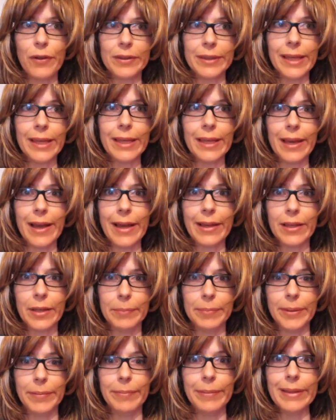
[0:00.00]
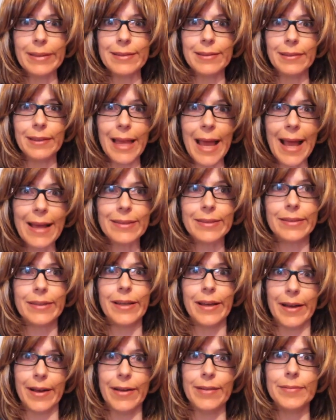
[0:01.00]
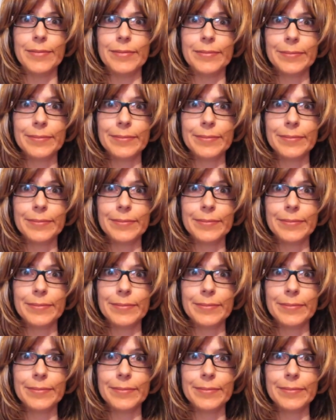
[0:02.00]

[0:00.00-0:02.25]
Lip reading: for thinking I could be Miss Alaska.